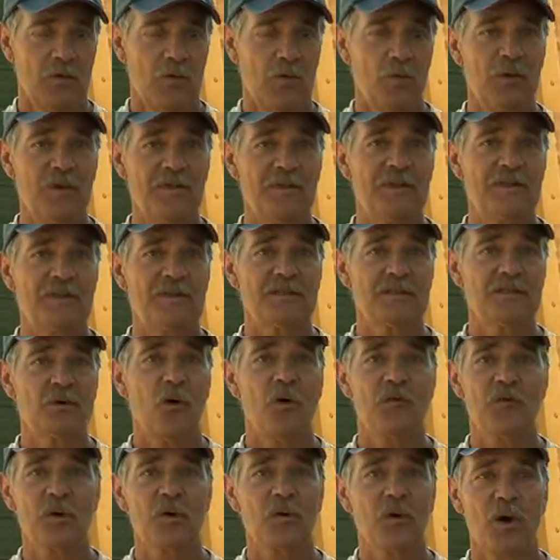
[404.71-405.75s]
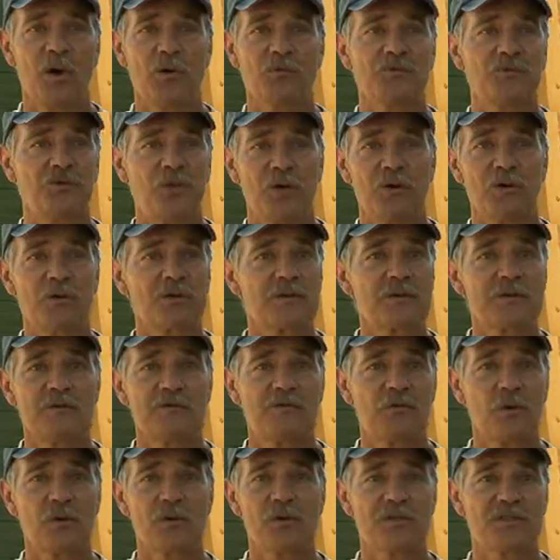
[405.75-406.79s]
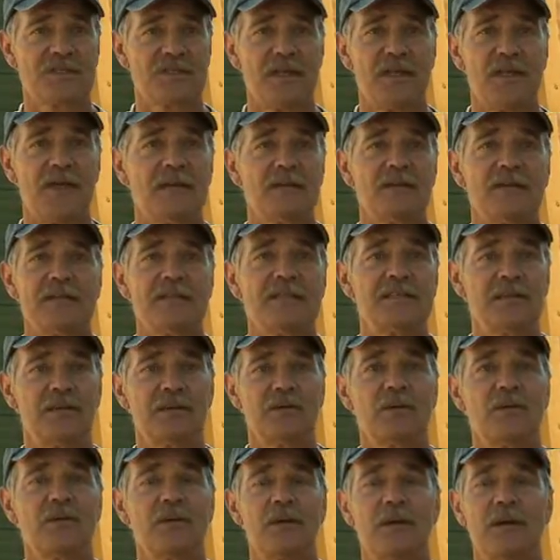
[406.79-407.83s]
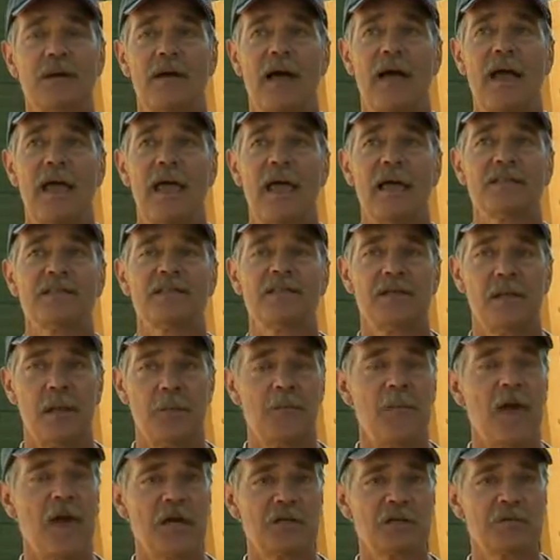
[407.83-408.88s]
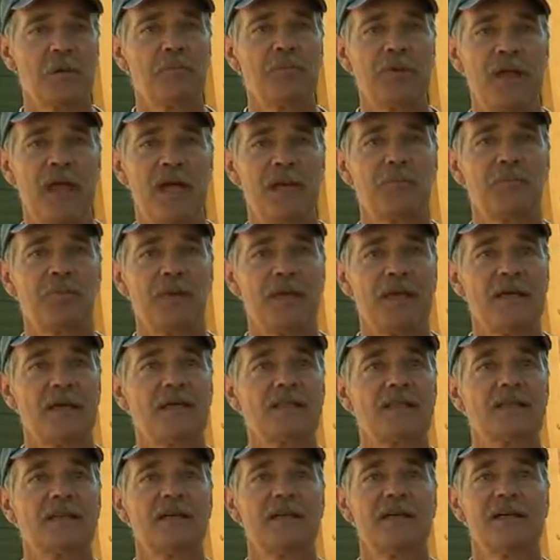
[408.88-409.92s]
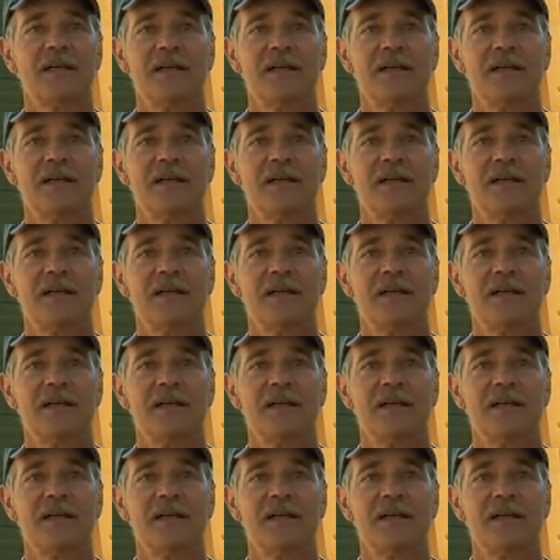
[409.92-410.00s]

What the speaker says: with this overgrown, choked forest stand until I had some management plan in place